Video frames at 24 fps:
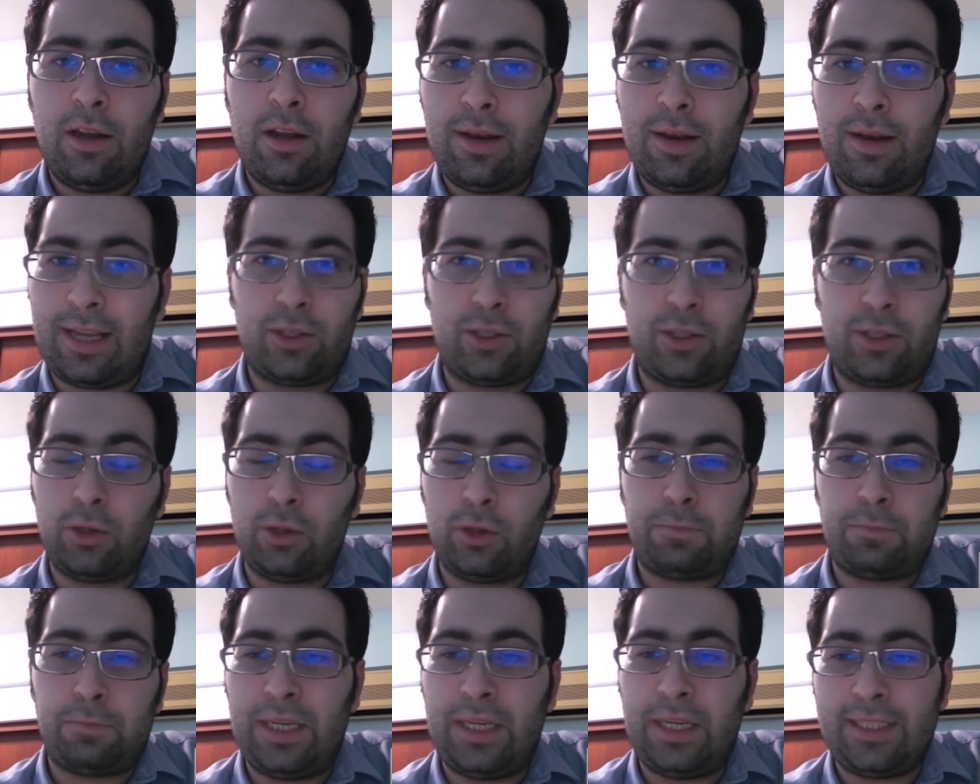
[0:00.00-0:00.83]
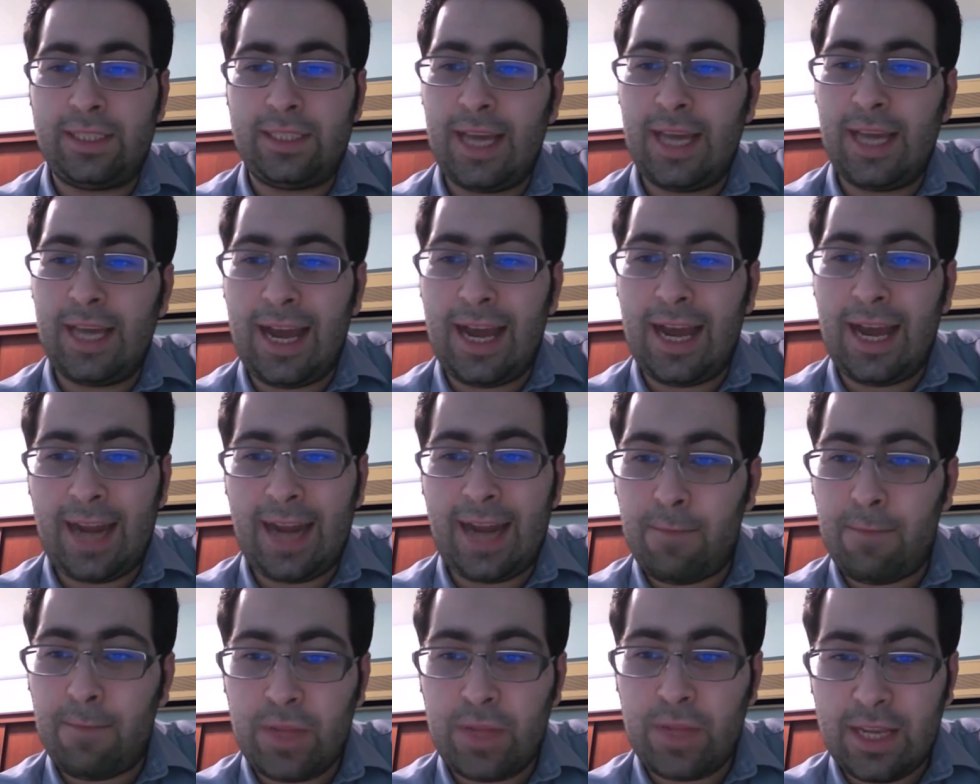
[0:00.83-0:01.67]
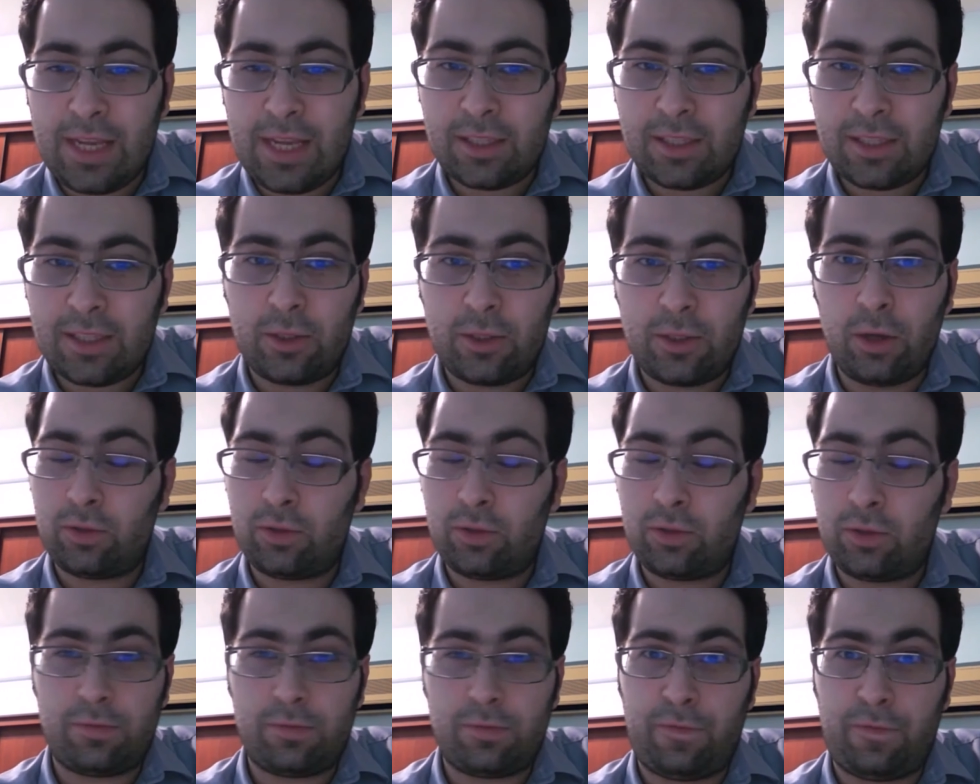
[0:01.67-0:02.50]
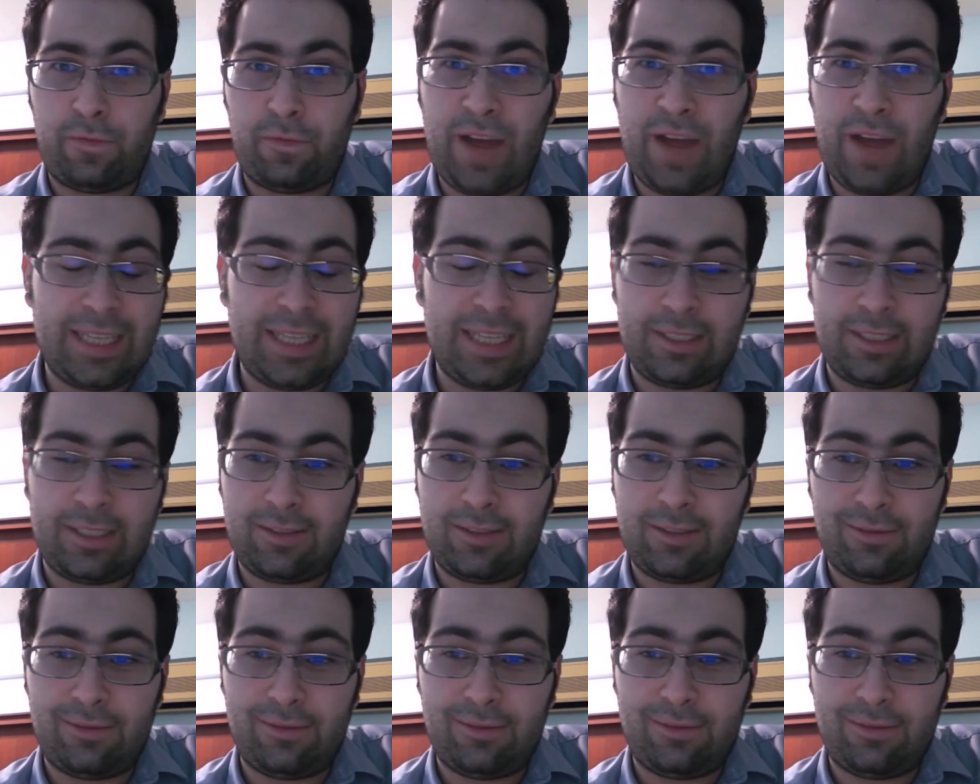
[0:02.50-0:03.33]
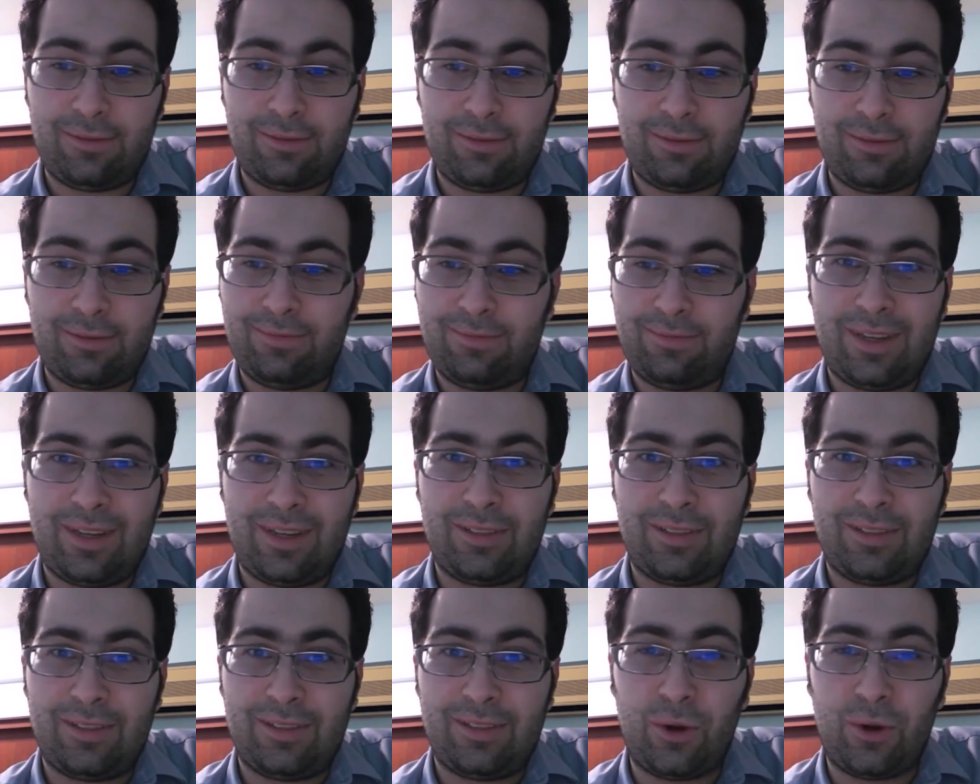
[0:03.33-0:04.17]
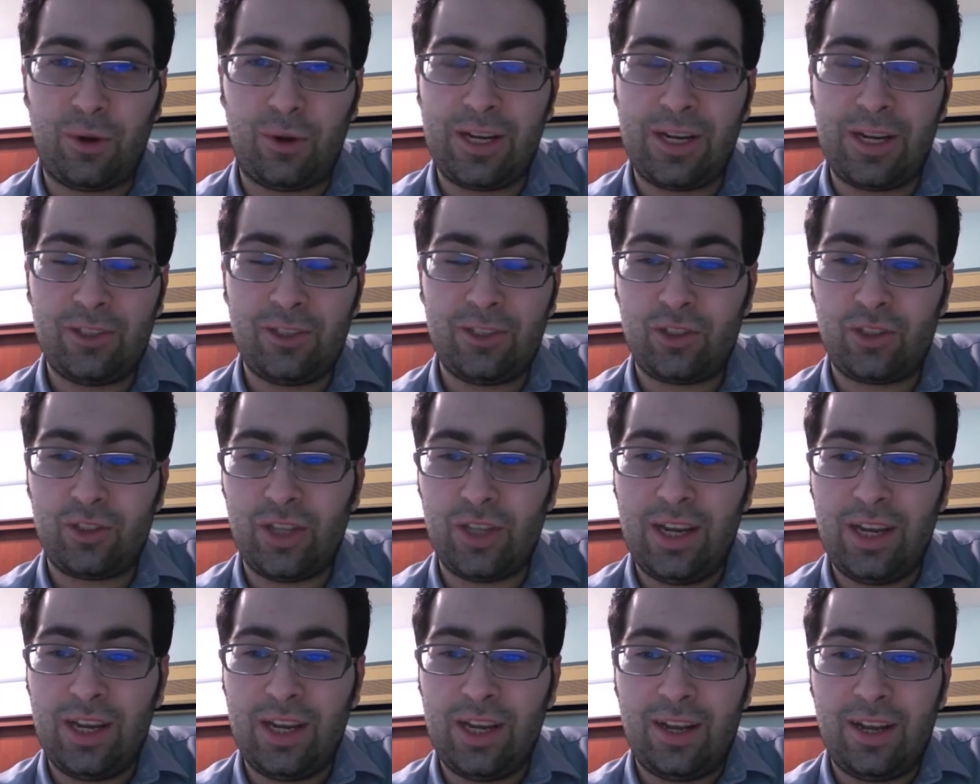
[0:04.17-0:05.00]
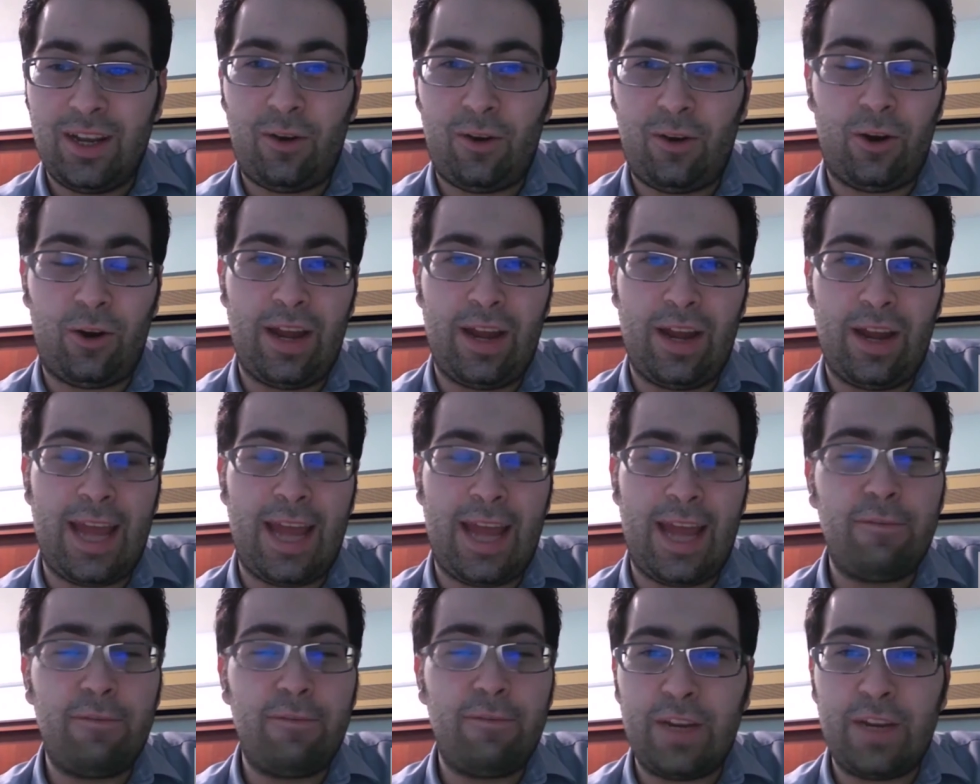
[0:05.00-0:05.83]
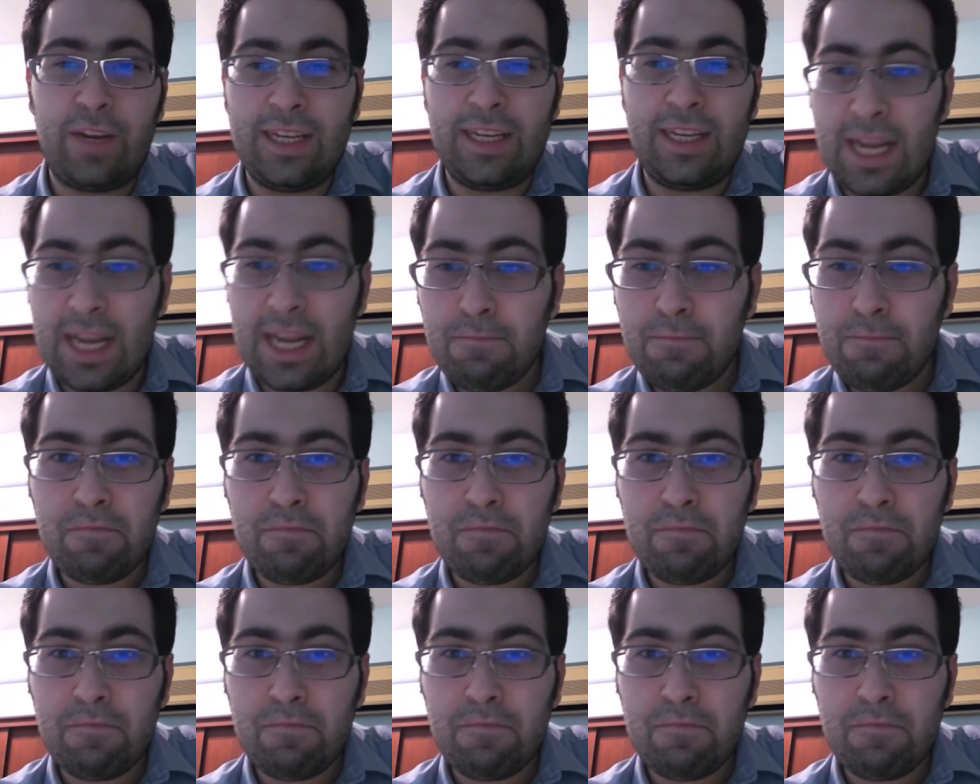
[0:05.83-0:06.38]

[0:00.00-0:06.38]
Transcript: Like those PCI RAM disks, those fast storage, or NVDIMM.